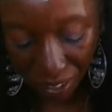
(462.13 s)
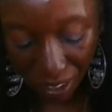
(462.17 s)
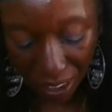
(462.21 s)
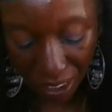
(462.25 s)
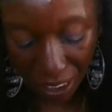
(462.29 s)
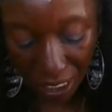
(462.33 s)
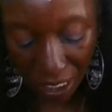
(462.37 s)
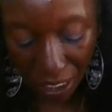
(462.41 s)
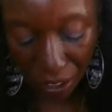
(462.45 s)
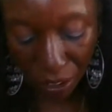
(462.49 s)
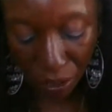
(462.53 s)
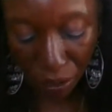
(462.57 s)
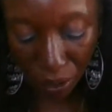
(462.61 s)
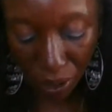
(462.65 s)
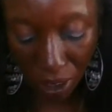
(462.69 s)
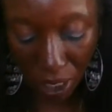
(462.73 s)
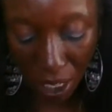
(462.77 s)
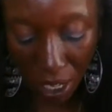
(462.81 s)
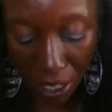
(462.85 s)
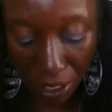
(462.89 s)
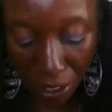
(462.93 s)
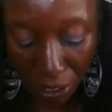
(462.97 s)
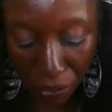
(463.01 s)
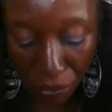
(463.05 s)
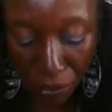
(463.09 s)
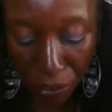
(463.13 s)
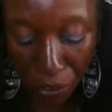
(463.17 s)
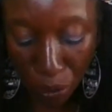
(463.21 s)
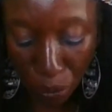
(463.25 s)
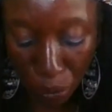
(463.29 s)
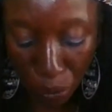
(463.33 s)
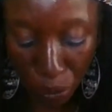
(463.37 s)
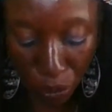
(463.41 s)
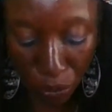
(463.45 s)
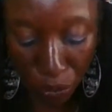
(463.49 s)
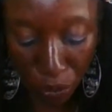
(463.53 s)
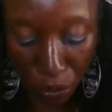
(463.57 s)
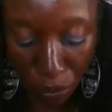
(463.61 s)
Thank you, Gaia, for your
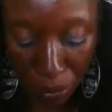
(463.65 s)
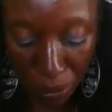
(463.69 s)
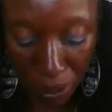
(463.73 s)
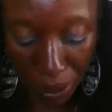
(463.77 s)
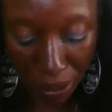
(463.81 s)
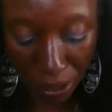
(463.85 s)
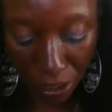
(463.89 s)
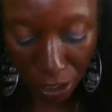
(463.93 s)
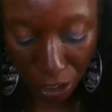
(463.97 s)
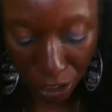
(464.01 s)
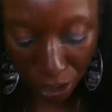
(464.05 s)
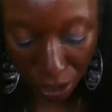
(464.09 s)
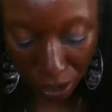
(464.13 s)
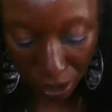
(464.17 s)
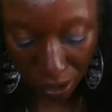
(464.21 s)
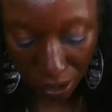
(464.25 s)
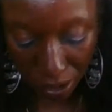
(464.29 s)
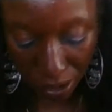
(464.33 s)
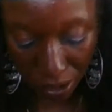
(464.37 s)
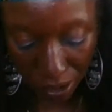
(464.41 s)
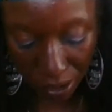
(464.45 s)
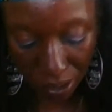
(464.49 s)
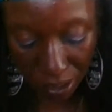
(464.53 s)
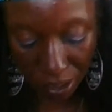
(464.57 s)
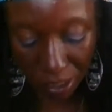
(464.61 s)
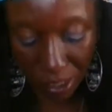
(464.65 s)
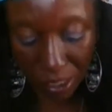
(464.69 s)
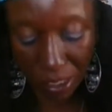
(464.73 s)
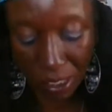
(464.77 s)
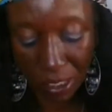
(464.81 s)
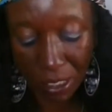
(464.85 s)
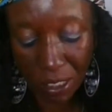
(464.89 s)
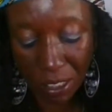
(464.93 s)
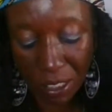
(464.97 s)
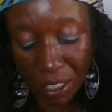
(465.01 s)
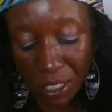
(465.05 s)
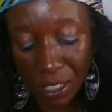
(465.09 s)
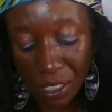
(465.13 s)
beautiful messages.
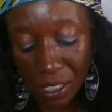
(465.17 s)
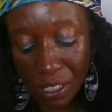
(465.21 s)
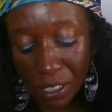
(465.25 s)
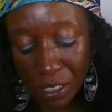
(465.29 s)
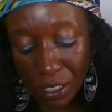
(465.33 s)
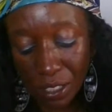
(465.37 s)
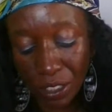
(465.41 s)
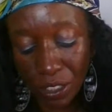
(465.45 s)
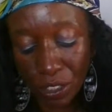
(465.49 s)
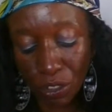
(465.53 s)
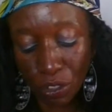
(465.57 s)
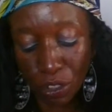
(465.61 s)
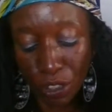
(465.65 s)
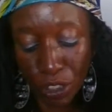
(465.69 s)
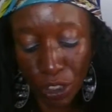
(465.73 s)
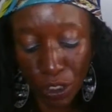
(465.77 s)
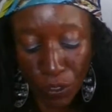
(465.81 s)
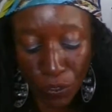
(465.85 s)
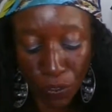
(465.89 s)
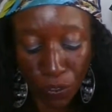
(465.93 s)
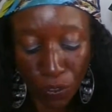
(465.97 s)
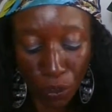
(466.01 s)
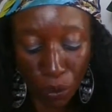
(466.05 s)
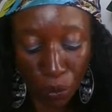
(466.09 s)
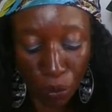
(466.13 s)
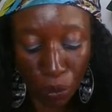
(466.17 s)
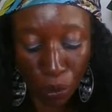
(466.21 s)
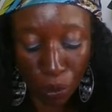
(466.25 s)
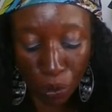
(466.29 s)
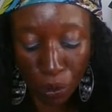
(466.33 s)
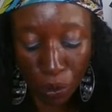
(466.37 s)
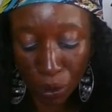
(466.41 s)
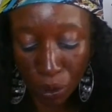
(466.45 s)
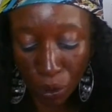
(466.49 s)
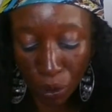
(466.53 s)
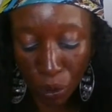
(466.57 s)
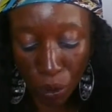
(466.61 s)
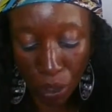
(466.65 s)
During this full moon
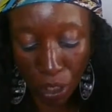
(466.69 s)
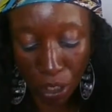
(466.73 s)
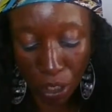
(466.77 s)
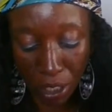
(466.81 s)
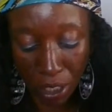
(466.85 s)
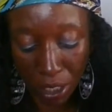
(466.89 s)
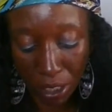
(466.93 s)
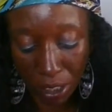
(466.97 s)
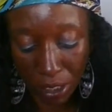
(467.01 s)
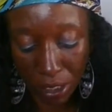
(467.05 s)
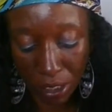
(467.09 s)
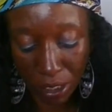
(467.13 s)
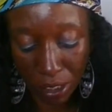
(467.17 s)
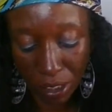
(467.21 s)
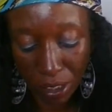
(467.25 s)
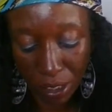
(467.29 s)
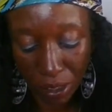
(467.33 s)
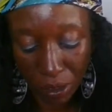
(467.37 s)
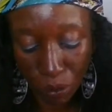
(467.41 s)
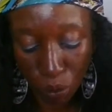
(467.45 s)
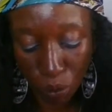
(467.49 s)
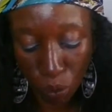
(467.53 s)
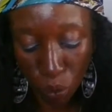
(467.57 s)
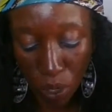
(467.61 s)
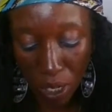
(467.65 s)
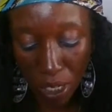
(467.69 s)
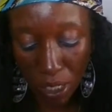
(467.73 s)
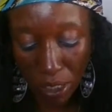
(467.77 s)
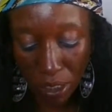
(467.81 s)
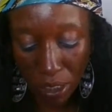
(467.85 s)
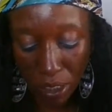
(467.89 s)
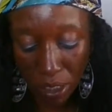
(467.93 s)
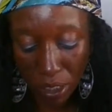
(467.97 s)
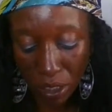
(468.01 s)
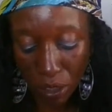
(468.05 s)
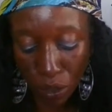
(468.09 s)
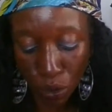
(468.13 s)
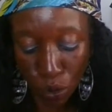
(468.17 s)
in Aquarius,
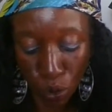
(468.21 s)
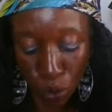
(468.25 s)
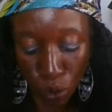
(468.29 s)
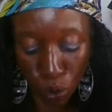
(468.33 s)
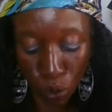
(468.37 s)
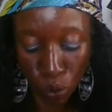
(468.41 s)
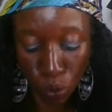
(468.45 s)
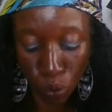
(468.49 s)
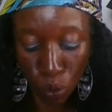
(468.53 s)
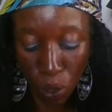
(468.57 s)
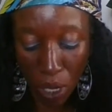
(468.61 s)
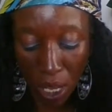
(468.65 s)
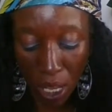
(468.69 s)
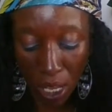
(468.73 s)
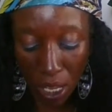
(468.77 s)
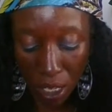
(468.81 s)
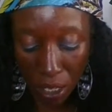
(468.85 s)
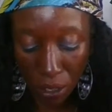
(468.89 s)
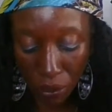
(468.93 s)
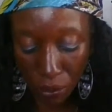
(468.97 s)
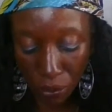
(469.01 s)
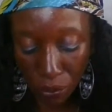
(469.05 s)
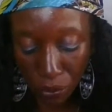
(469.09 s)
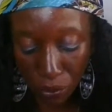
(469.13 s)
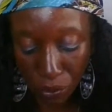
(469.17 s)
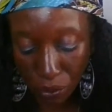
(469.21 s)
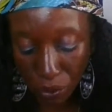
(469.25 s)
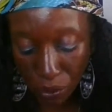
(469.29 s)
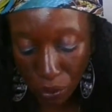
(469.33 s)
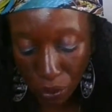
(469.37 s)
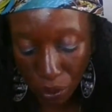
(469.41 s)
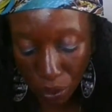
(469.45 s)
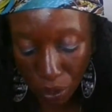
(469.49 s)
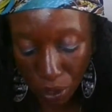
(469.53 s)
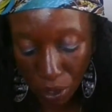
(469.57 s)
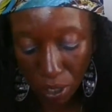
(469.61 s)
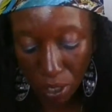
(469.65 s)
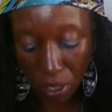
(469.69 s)
what do you have
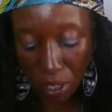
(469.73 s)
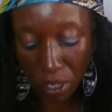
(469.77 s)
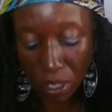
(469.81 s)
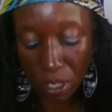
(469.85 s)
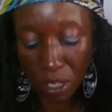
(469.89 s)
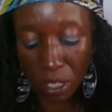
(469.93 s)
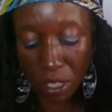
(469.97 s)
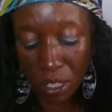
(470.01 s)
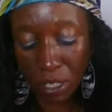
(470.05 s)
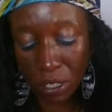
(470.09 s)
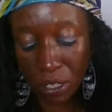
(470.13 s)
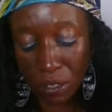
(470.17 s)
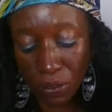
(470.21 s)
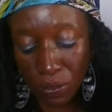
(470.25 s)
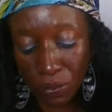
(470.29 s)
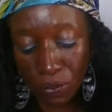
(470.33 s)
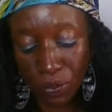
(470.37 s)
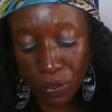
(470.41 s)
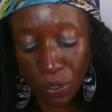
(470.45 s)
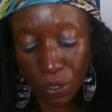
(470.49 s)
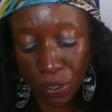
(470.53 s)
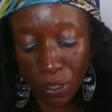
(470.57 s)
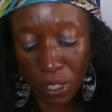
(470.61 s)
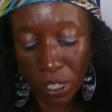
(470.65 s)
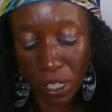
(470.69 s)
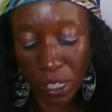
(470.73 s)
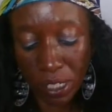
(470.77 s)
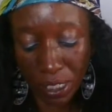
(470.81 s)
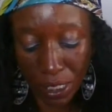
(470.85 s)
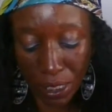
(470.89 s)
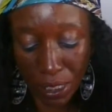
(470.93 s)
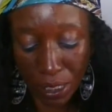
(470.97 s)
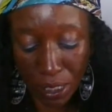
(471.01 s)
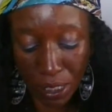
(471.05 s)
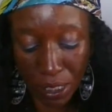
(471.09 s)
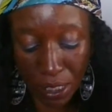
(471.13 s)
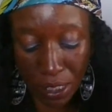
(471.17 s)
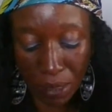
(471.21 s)
for
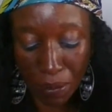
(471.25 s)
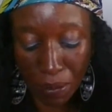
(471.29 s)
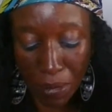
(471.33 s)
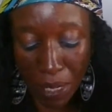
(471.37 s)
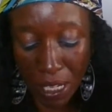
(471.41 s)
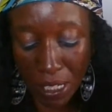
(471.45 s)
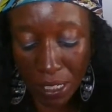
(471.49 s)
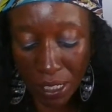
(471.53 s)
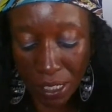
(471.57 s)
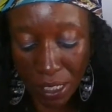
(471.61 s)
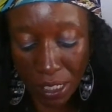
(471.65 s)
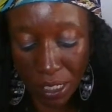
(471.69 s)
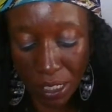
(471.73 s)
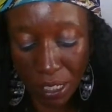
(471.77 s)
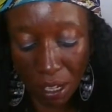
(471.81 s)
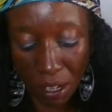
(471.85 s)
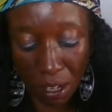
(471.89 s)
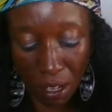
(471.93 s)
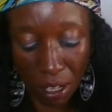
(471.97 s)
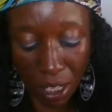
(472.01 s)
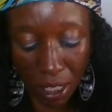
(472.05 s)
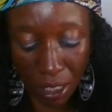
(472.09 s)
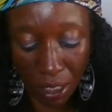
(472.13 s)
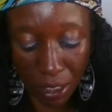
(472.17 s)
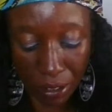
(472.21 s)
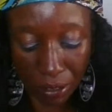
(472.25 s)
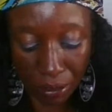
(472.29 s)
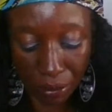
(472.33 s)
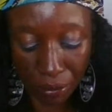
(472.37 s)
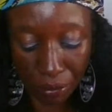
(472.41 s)
us, my darling?